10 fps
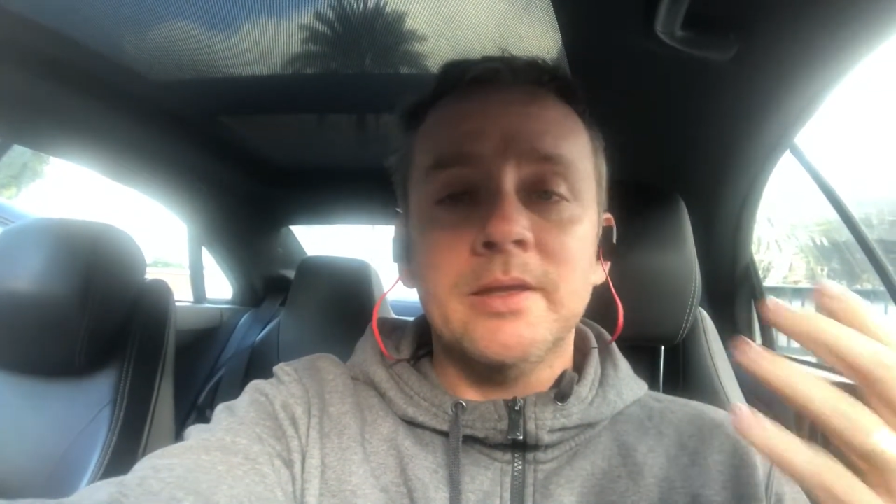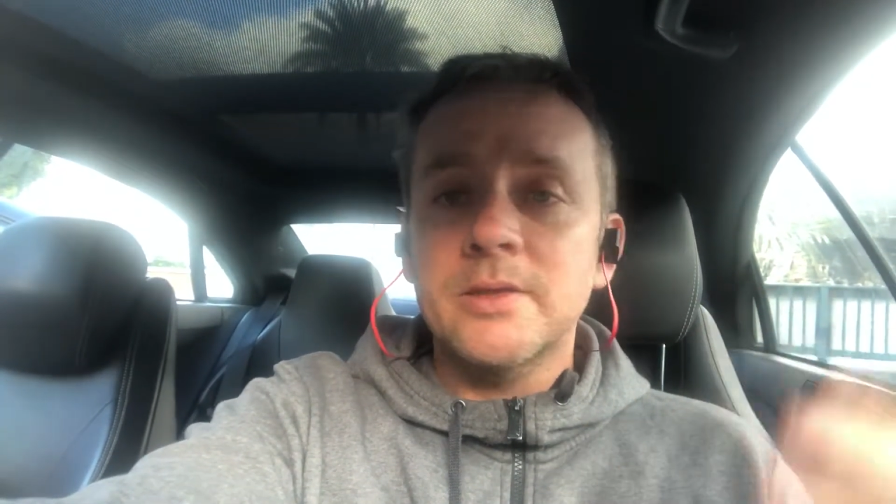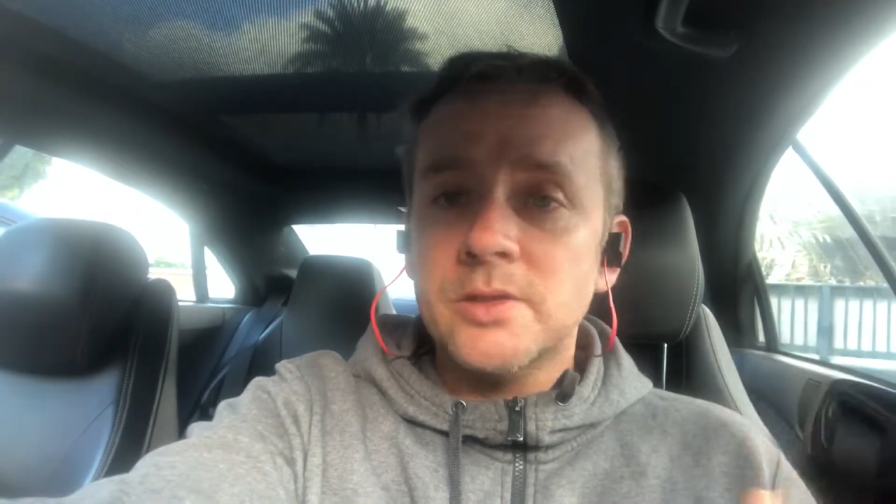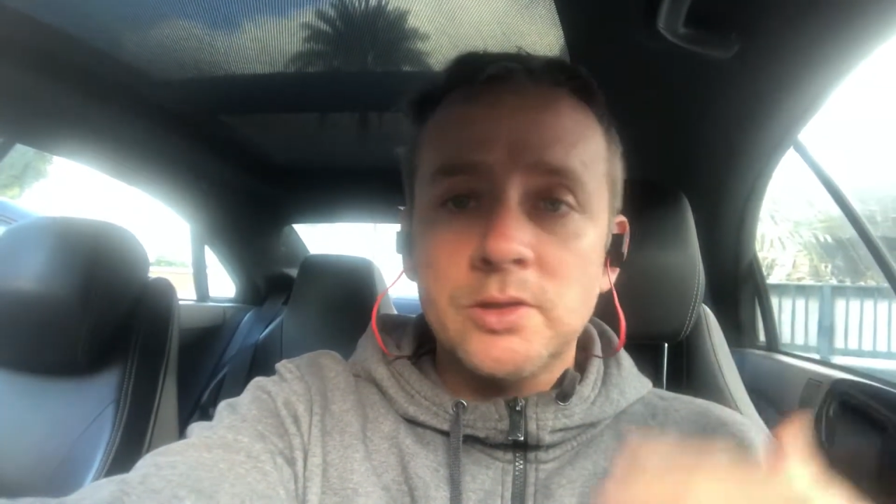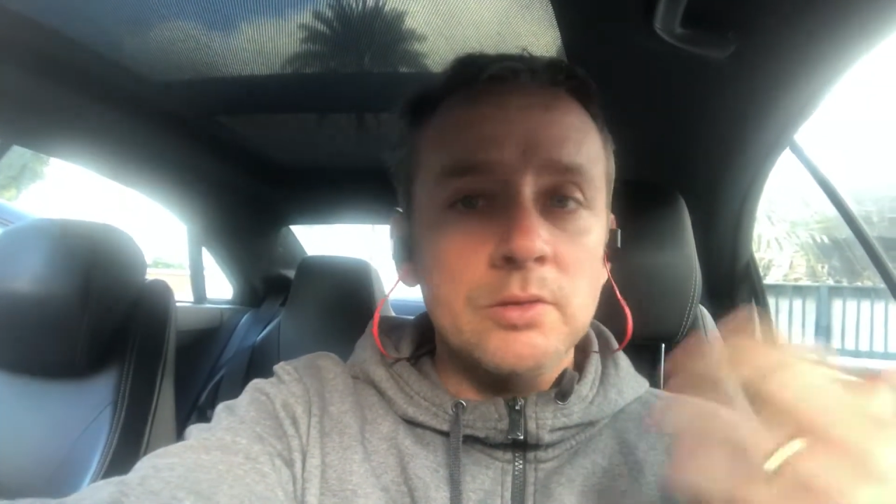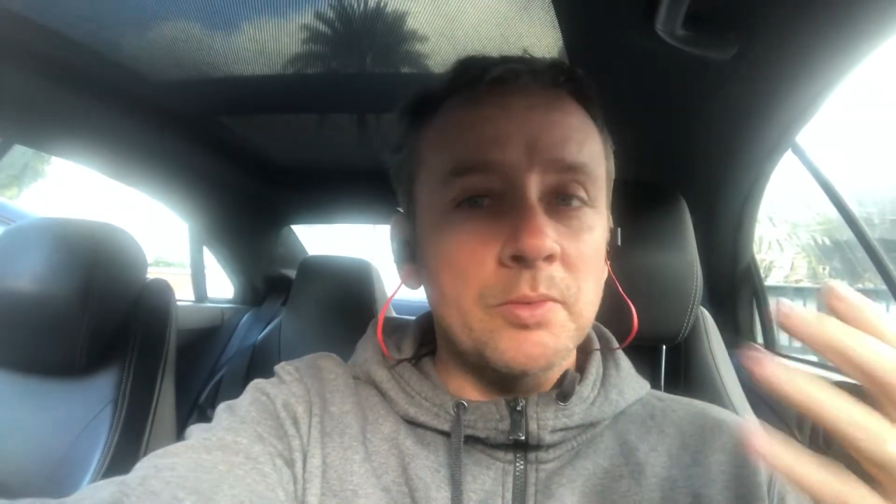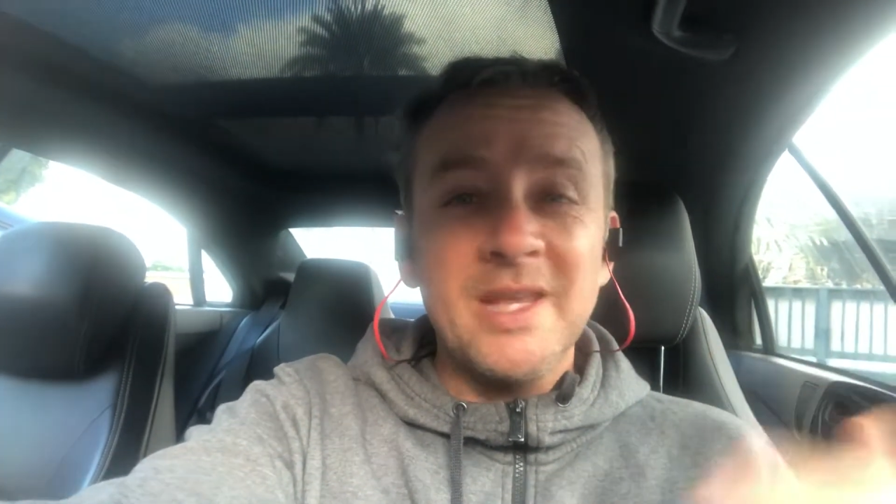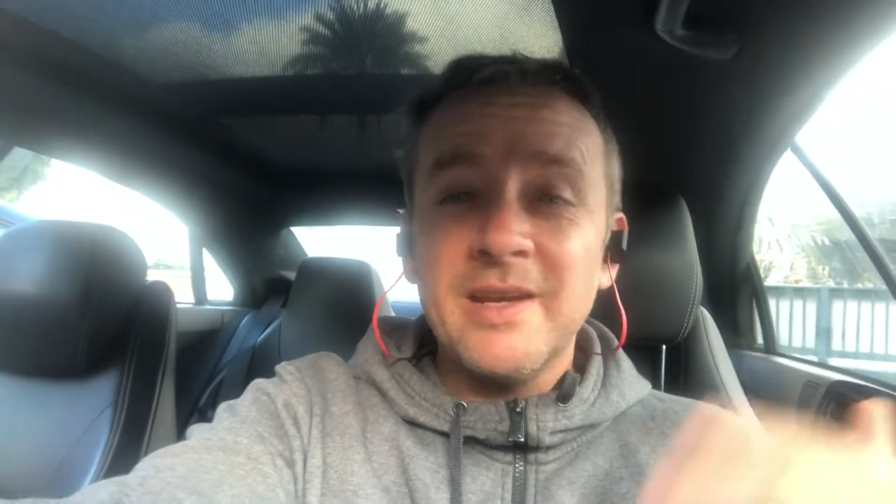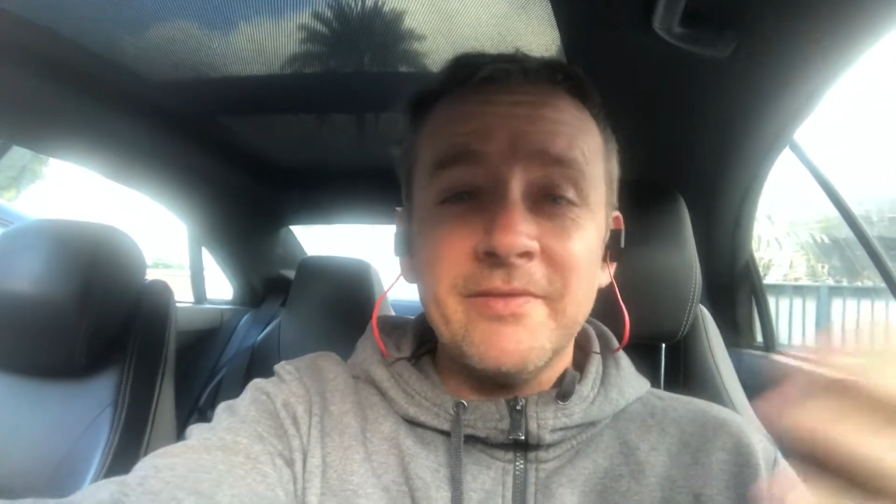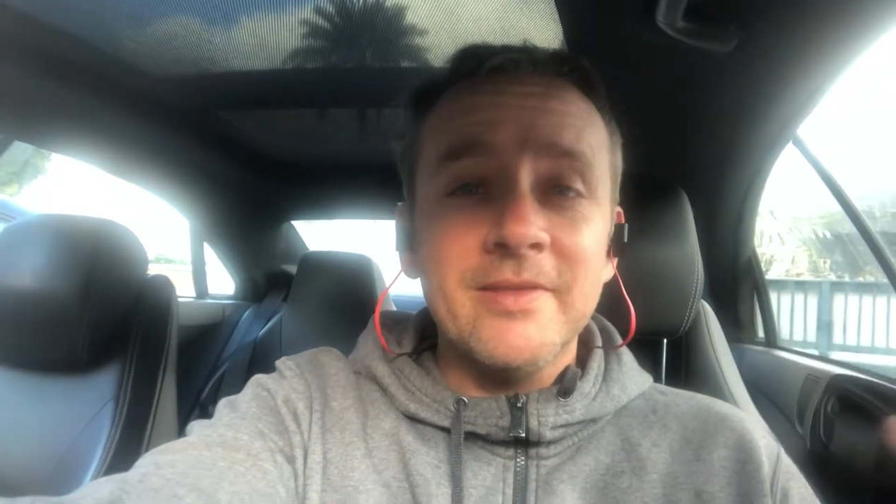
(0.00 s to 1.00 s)
and they just do it
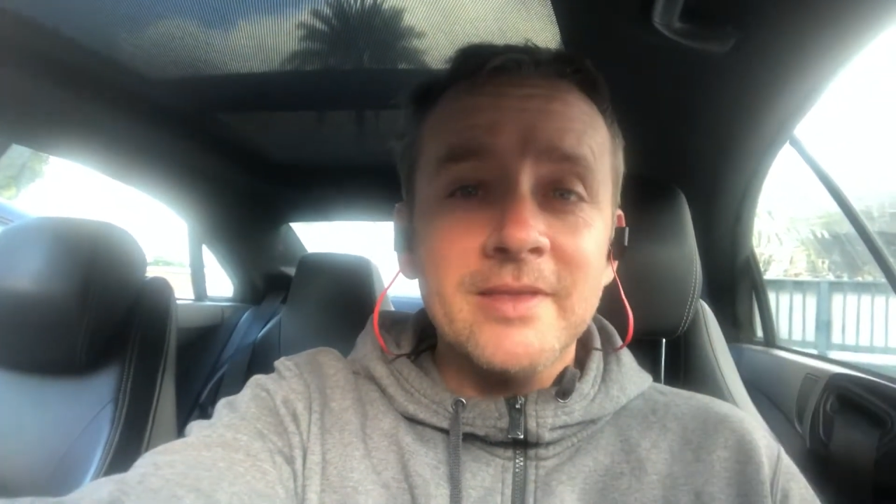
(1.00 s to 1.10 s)
without even